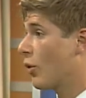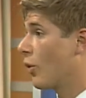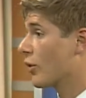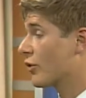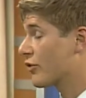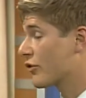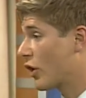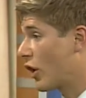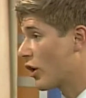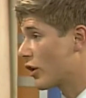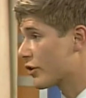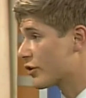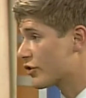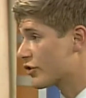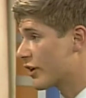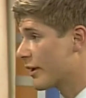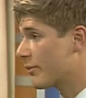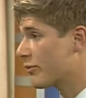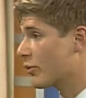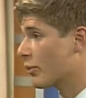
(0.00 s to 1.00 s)
or
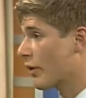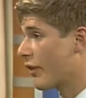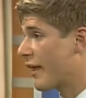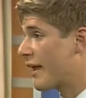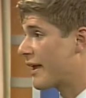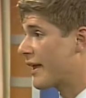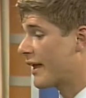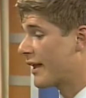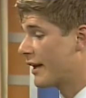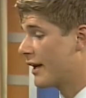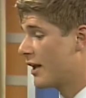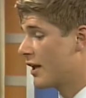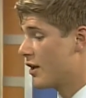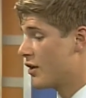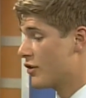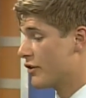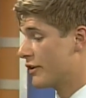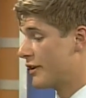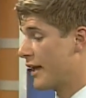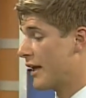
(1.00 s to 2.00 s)
scholarships where they can
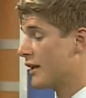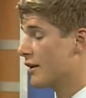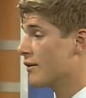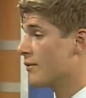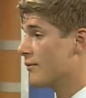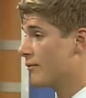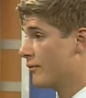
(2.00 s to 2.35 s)
get